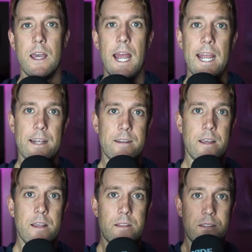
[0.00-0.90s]
And
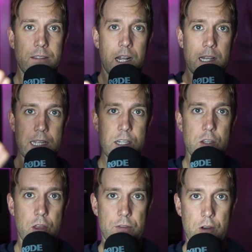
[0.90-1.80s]
this is going to lead to
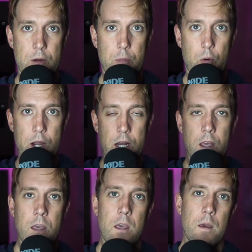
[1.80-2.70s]
the third point.
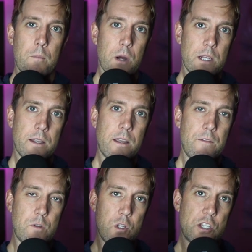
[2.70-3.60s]
But
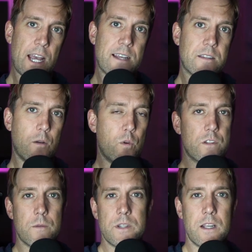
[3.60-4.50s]
if you just ask, like, what's
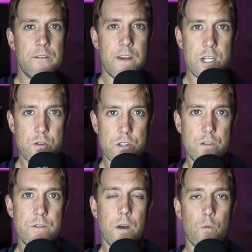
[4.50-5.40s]
something adventurous
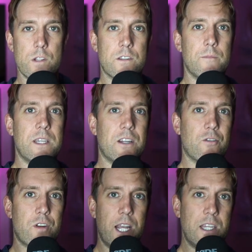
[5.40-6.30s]
you've done? What's something
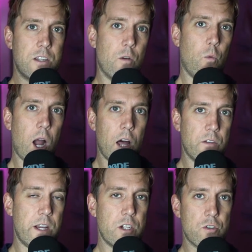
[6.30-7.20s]
crazy or wild or
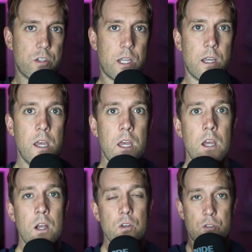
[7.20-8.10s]
interesting?
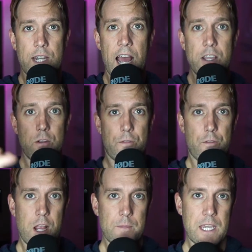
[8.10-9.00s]
So now you're
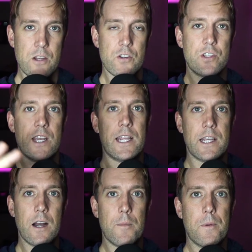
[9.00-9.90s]
framing it, you're setting
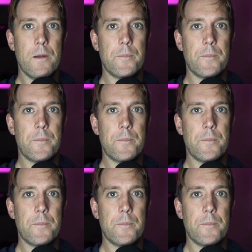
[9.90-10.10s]
it up.